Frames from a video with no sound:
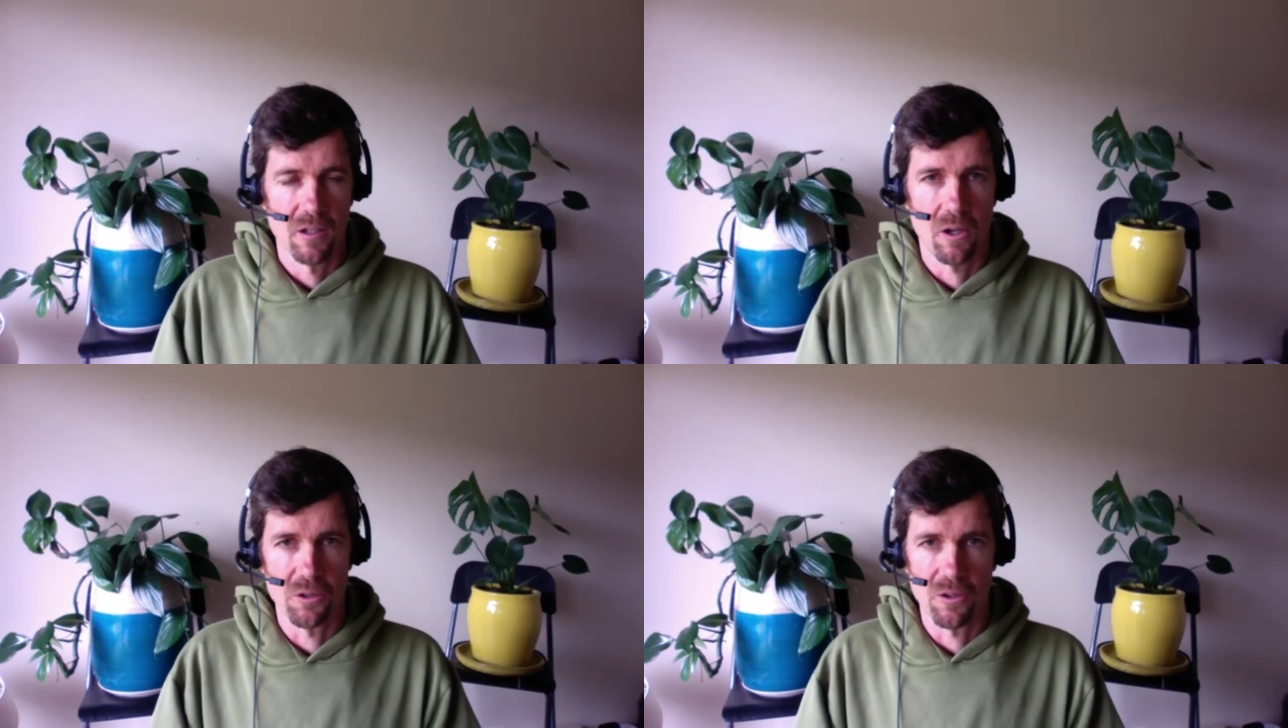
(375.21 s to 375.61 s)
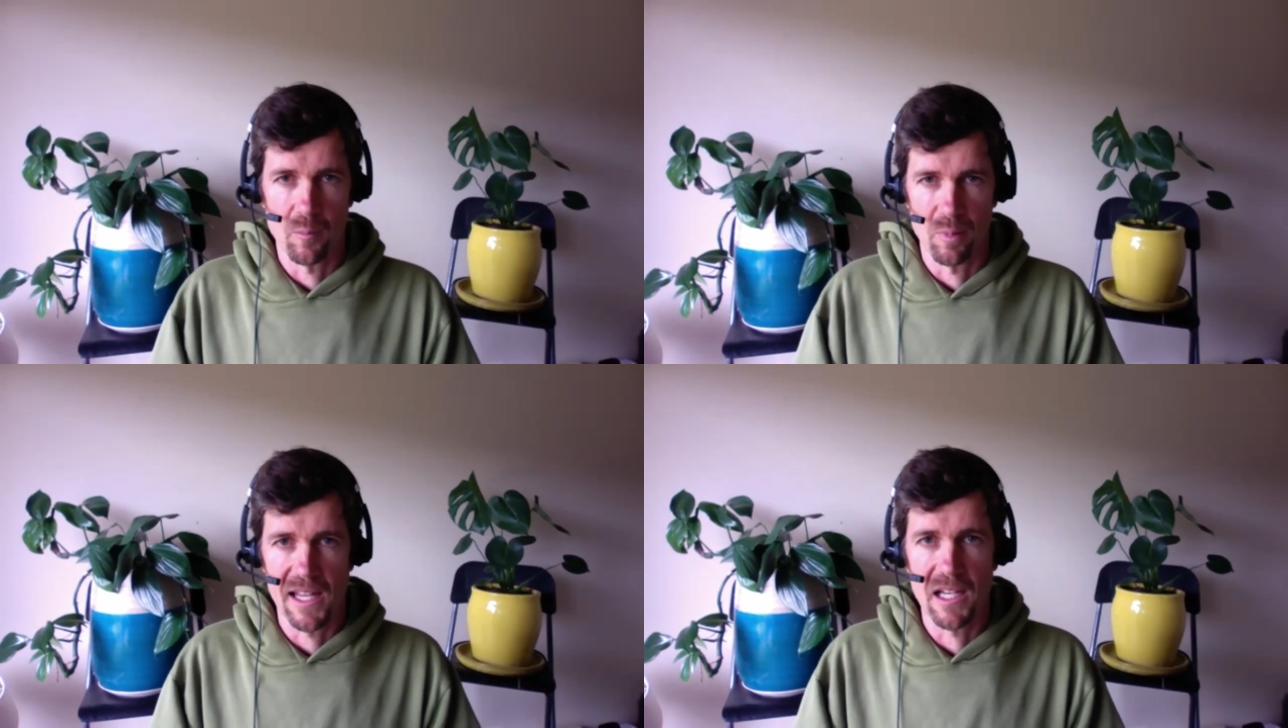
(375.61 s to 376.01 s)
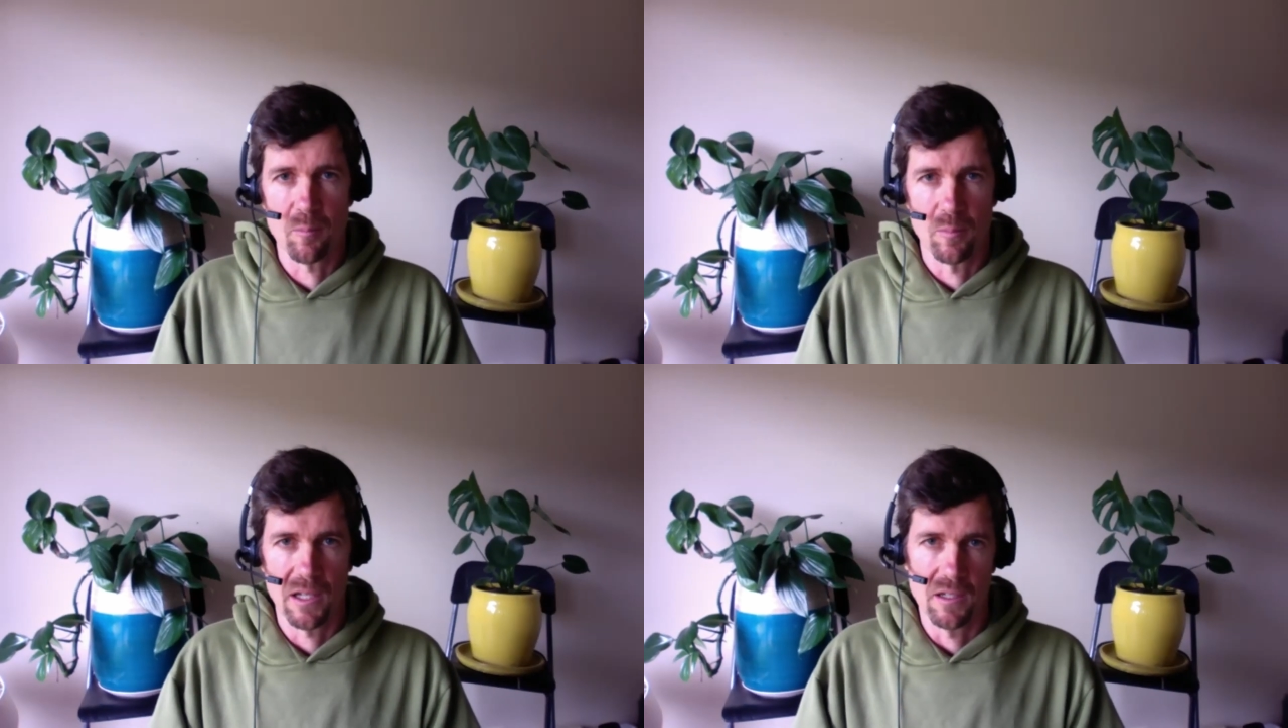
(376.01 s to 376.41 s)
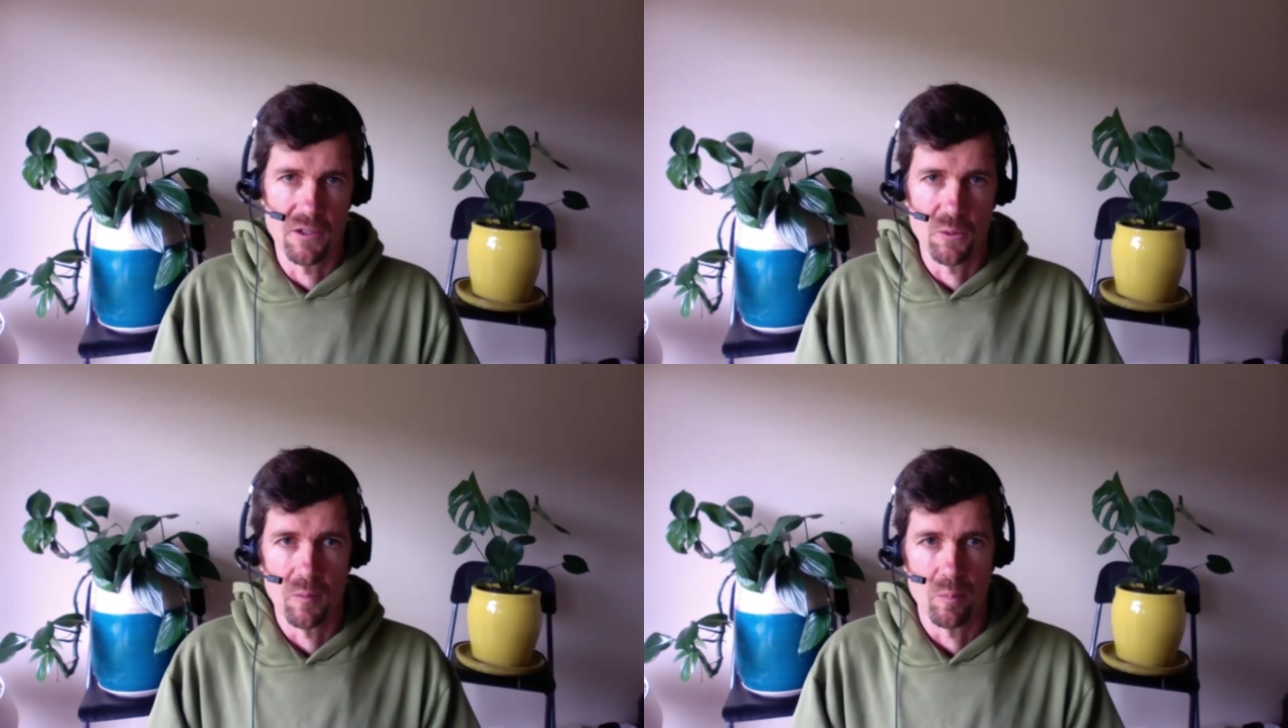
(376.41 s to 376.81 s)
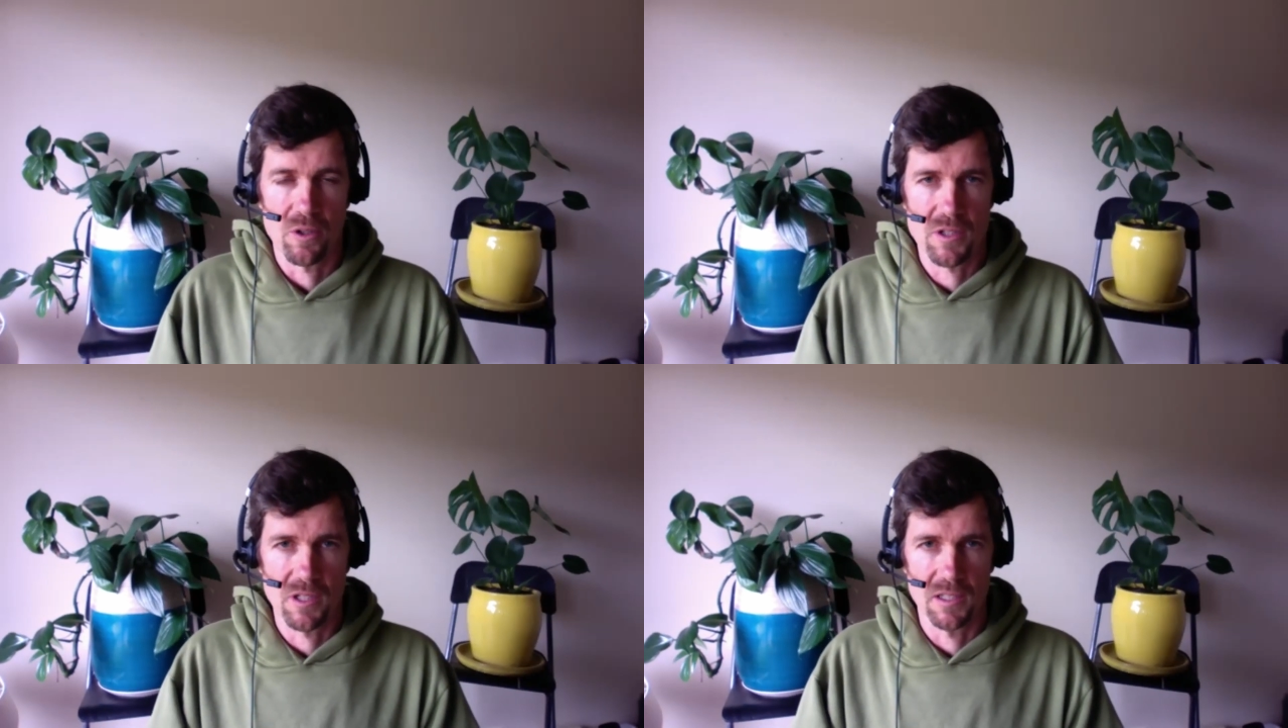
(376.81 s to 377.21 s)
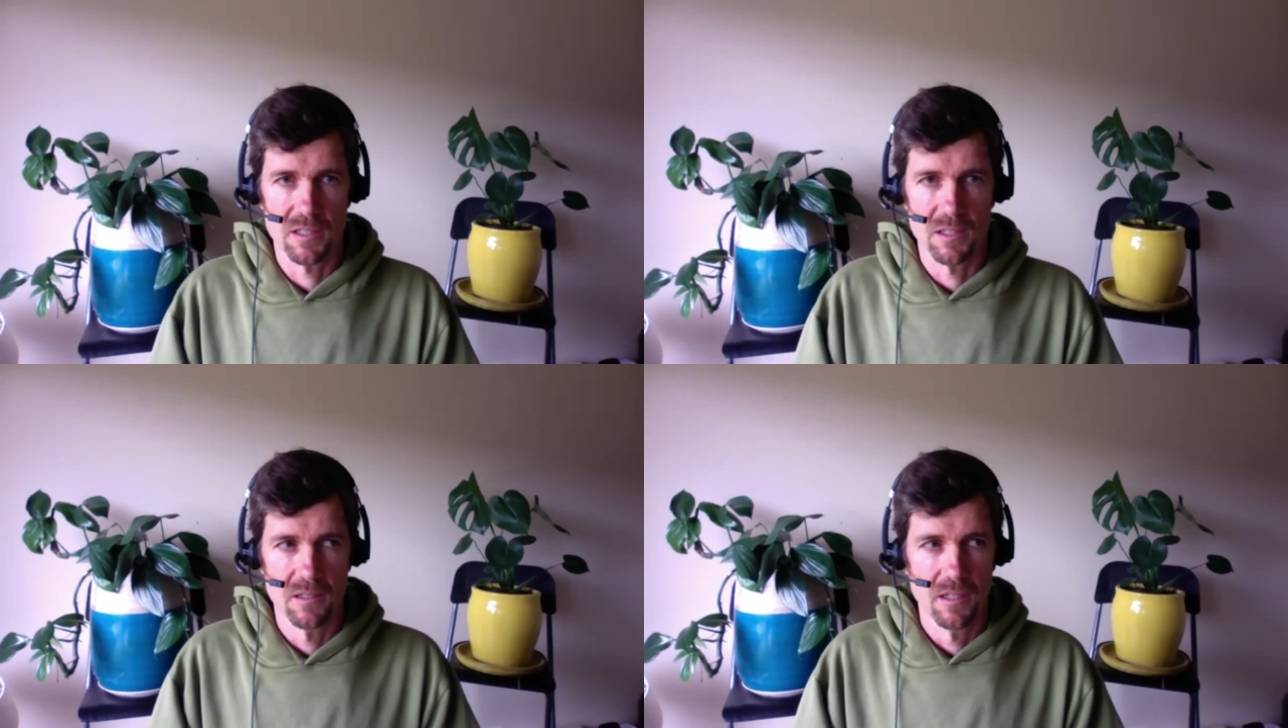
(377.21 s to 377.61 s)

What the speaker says: ongoing planning and doing process.